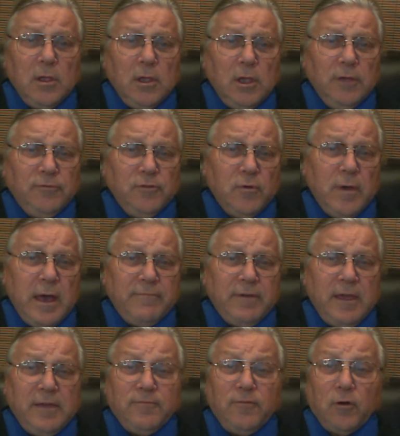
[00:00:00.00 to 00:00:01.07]
If you have
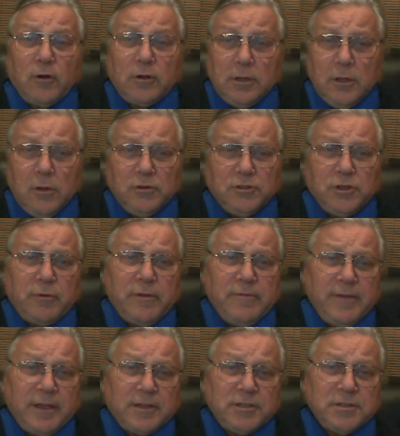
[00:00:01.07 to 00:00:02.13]
a foreclosure
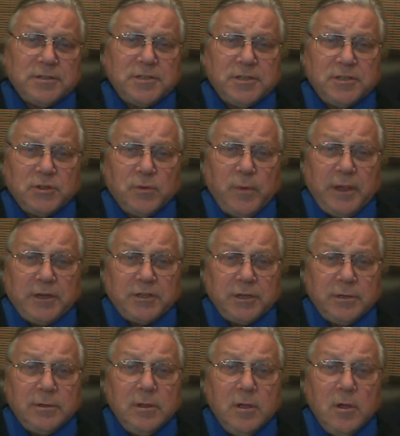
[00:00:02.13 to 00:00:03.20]
eviction
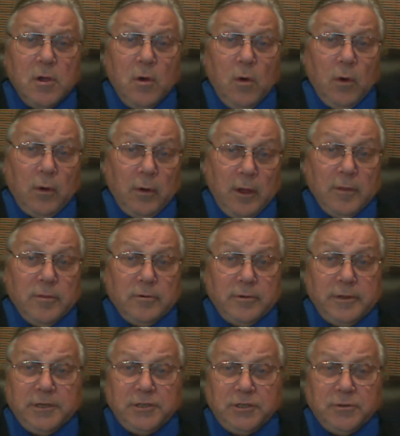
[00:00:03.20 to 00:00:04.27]
situation or other
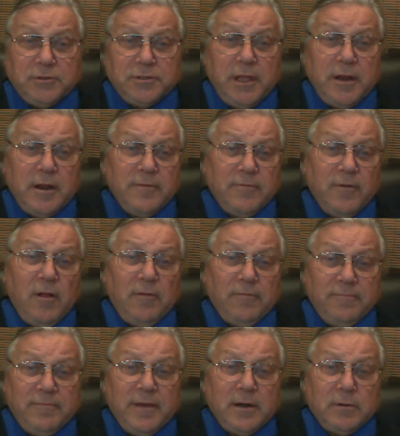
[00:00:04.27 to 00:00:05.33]
issues that involve
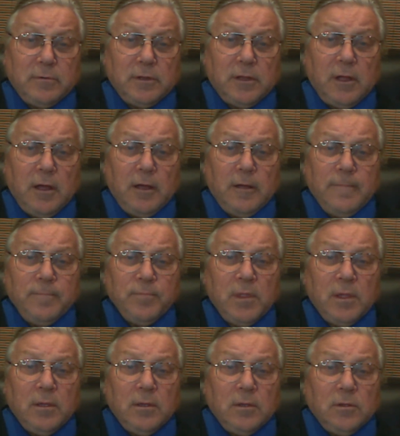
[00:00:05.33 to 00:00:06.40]
federal law,
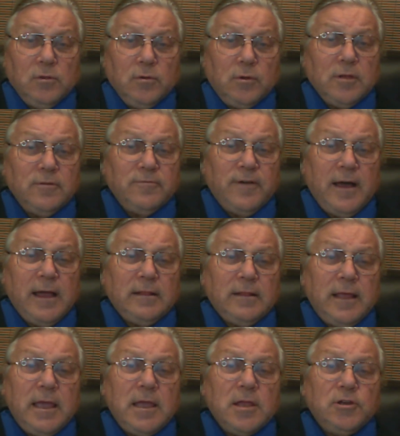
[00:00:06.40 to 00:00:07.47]
you can
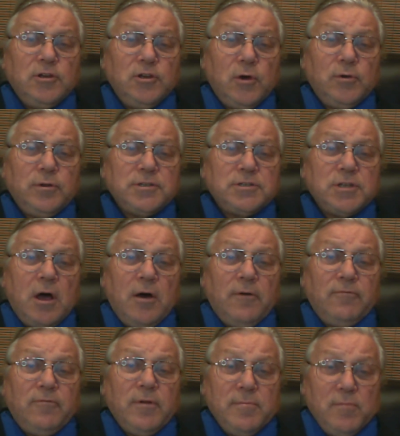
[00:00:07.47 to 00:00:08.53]
file a notice
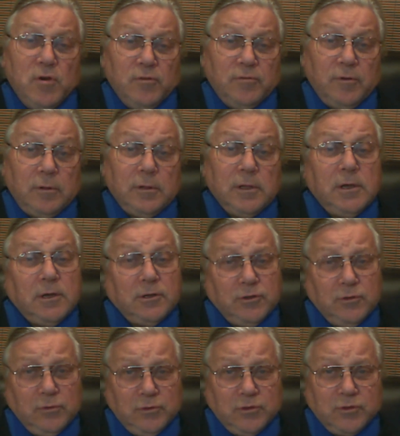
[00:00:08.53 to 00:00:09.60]
of removal
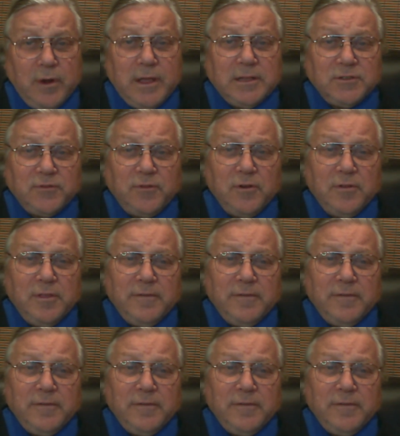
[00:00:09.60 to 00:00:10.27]
to transfer the